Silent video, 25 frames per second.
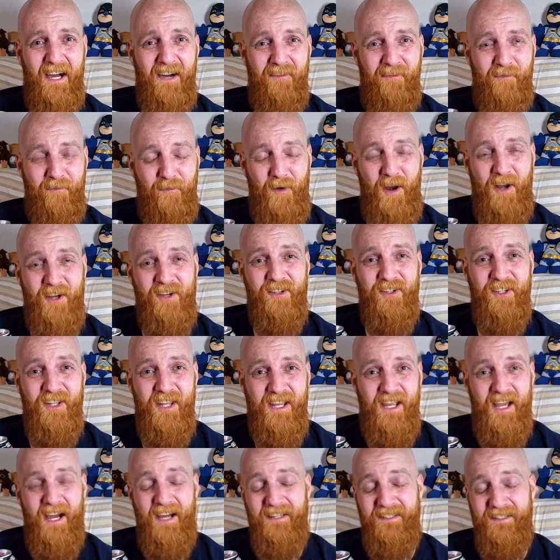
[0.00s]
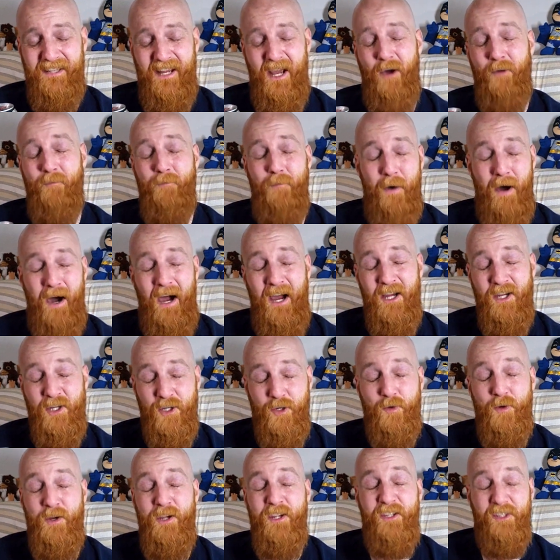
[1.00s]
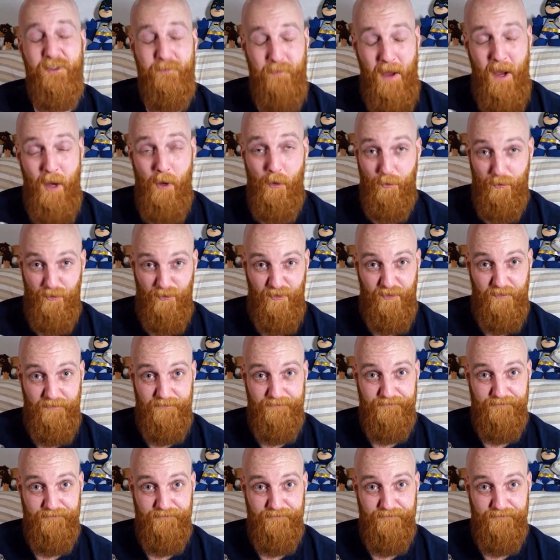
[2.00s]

a freshly cut down pine tree smells.